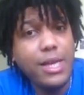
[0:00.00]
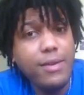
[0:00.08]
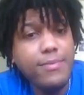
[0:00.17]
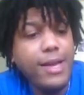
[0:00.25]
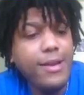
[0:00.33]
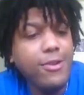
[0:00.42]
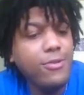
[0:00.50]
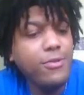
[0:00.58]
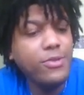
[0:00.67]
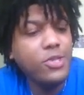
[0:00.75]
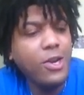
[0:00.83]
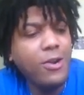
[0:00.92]
Yep, got to go
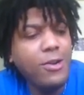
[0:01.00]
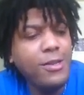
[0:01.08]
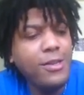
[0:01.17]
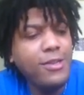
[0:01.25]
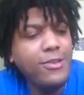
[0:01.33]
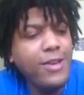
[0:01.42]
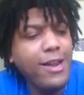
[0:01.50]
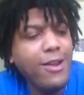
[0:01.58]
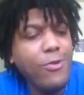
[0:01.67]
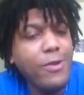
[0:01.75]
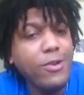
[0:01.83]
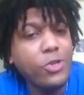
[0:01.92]
on Charlotte. You got to
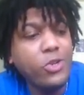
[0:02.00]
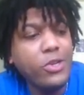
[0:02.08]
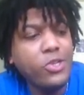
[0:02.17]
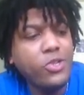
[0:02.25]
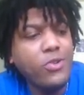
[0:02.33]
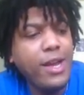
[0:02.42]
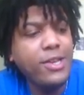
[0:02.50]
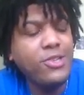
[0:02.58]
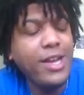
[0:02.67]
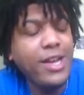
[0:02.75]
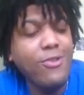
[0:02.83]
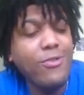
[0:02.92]
go in on Trish Stratus.
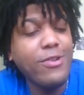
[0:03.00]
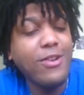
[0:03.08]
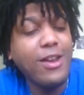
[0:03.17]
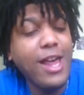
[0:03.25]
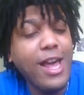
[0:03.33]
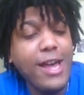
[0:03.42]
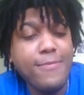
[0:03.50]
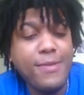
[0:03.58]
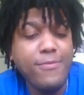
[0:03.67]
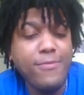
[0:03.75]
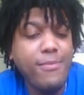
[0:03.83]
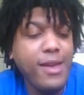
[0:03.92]
You got to go in on a lot of
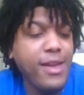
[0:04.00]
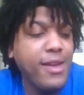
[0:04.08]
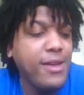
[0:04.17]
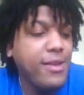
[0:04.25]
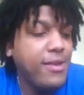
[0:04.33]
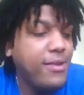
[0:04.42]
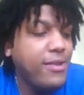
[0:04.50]
people, man.